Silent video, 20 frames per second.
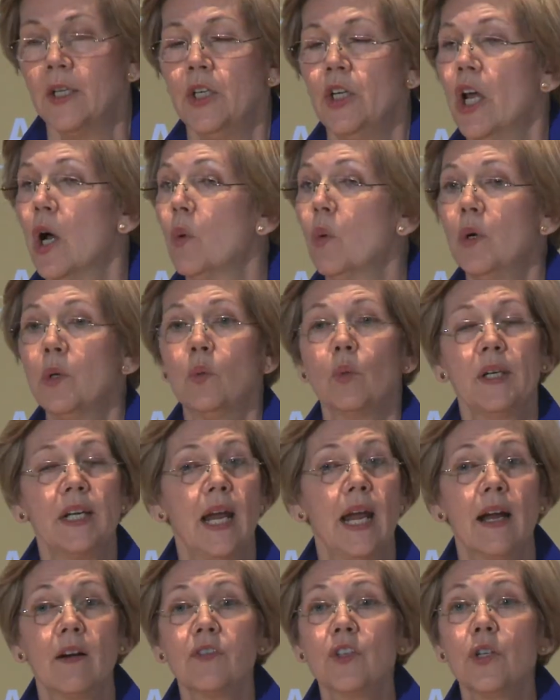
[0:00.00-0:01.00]
No one
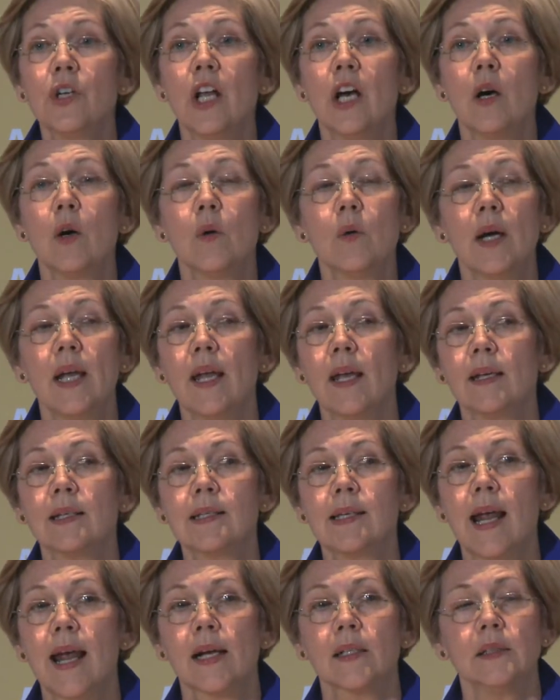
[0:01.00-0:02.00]
would ever know
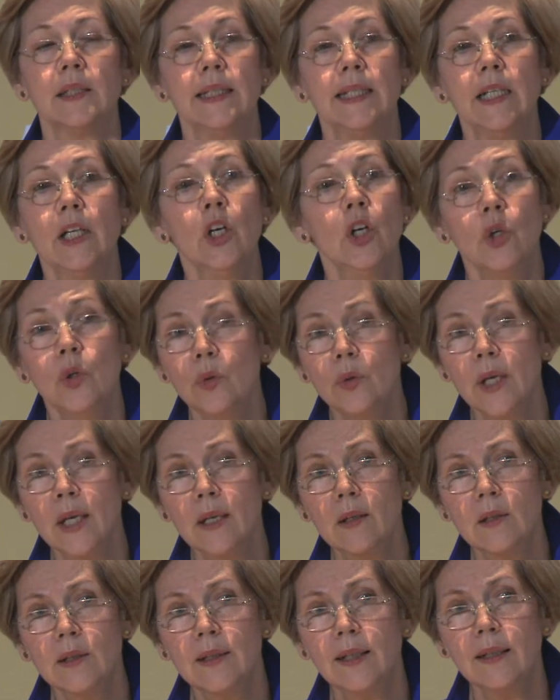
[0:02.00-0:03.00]
exactly who
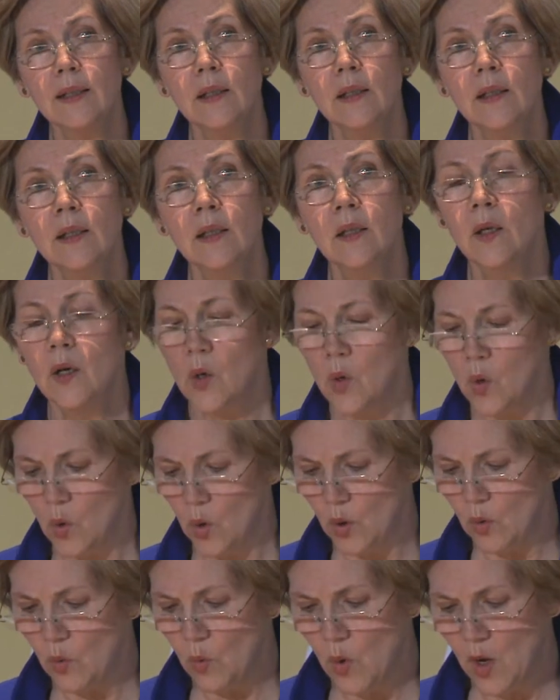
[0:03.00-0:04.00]
killed it
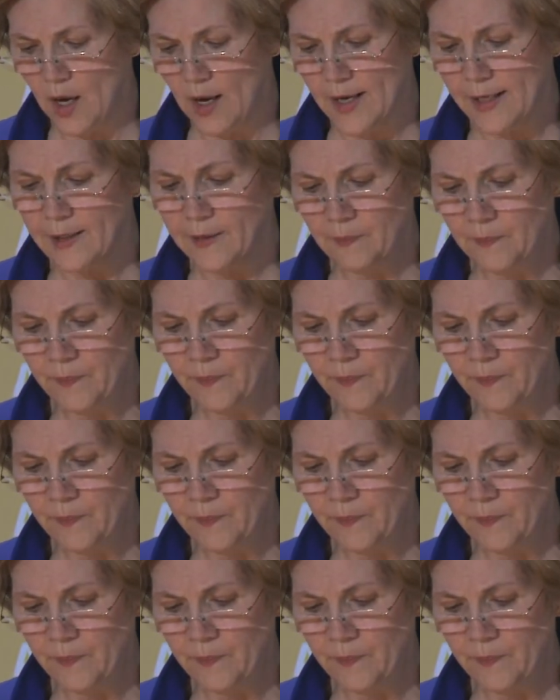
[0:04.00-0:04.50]
or why.